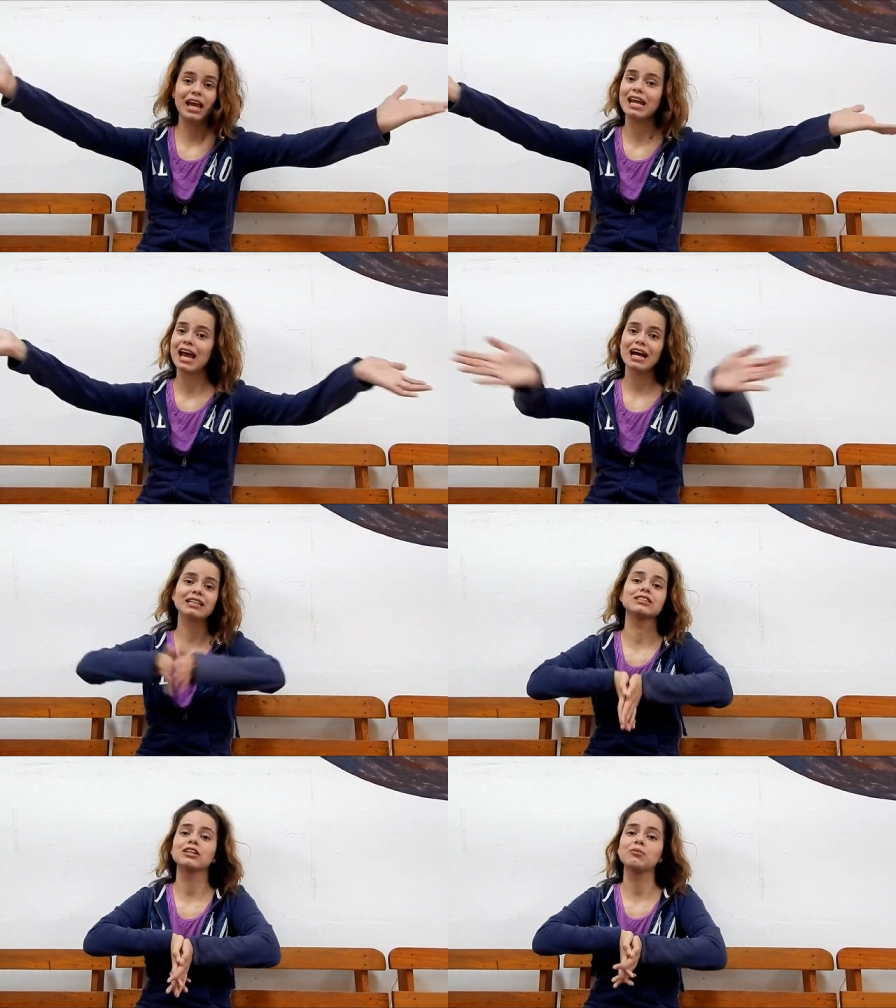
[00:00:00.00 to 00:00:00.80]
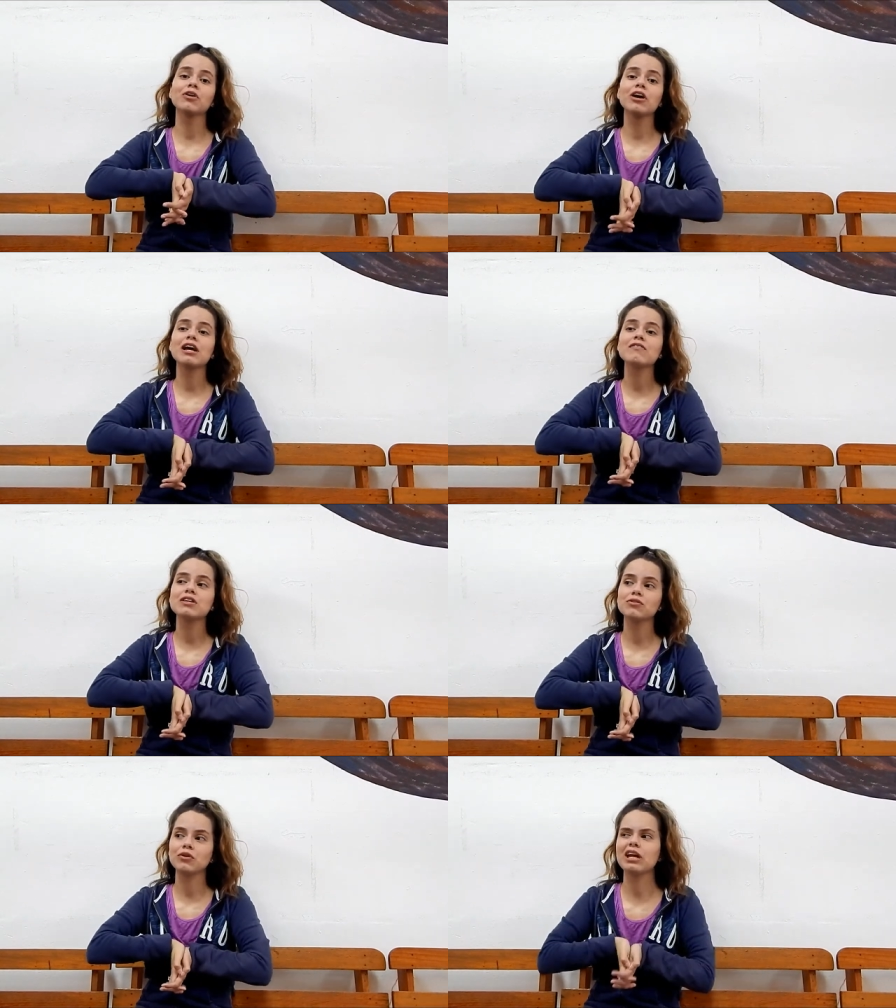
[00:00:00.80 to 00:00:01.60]
yeah, gonna be
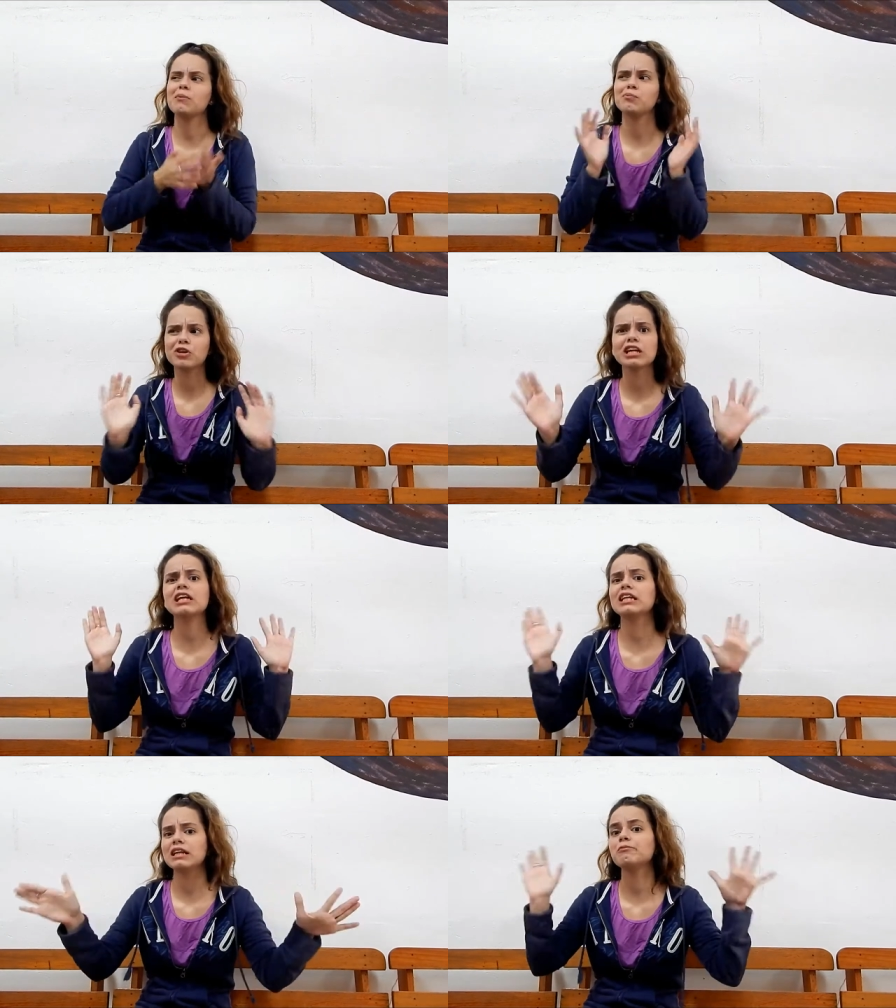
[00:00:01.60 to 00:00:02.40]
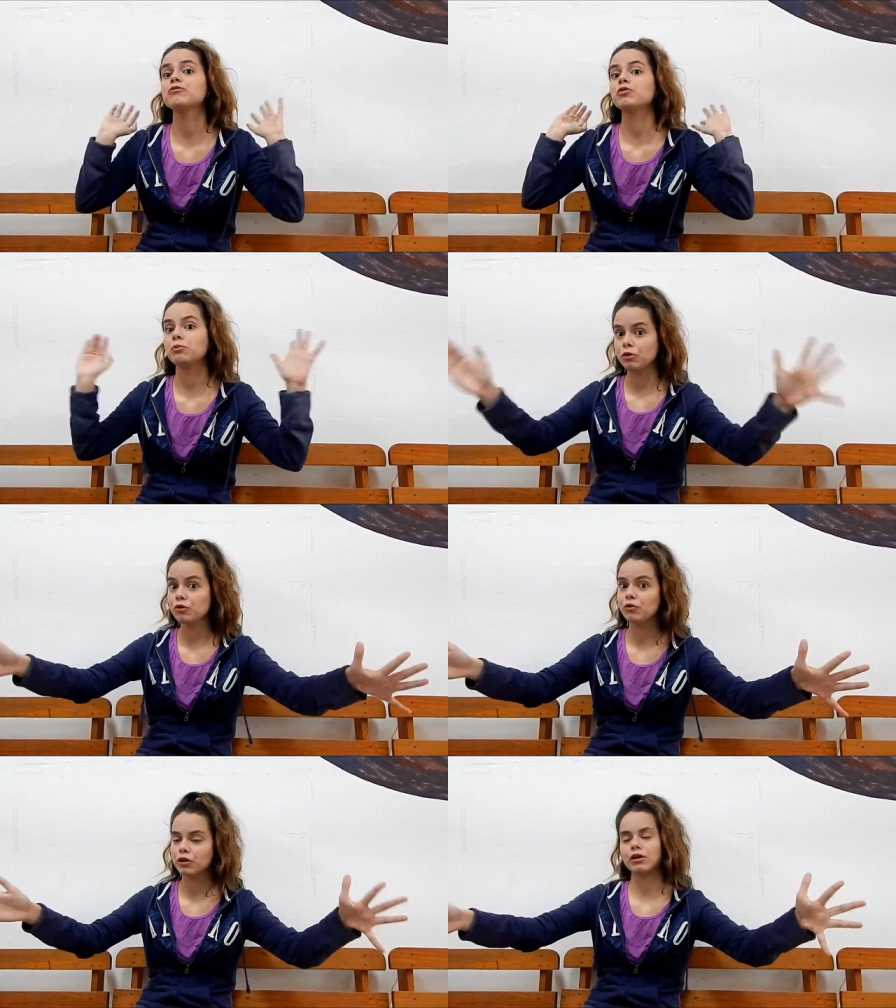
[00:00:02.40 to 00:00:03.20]
doing a pretty in-depth
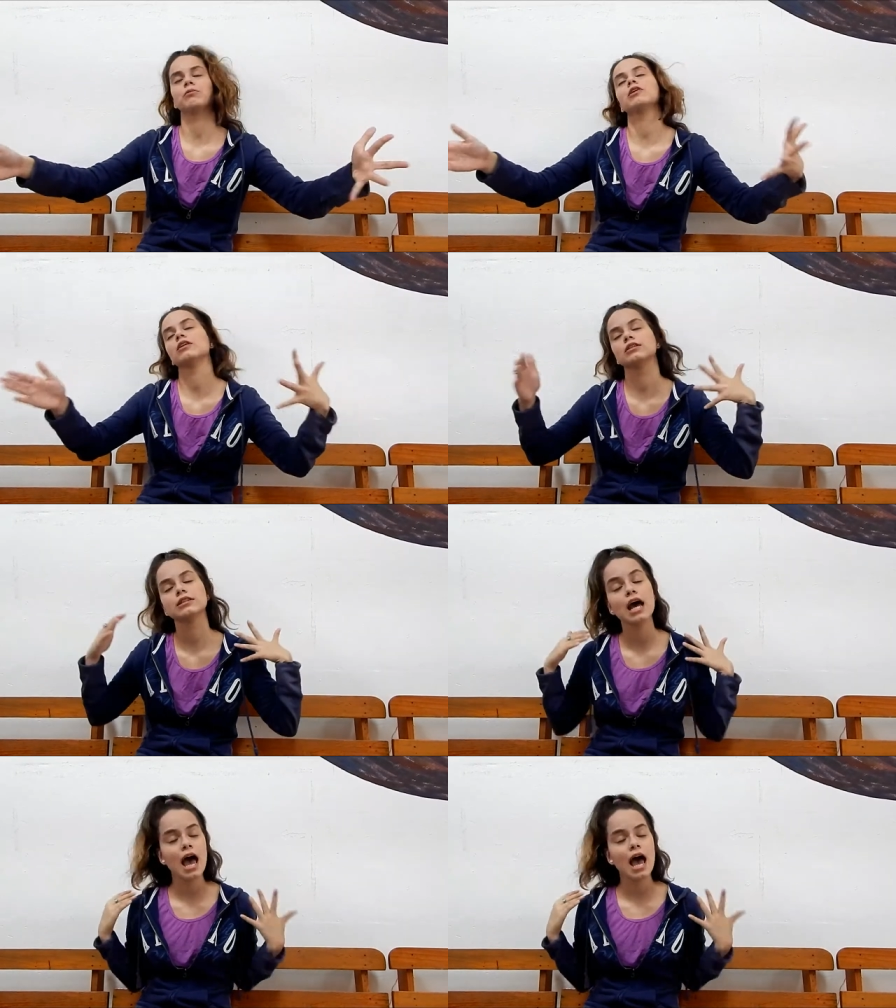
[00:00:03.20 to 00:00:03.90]
review here because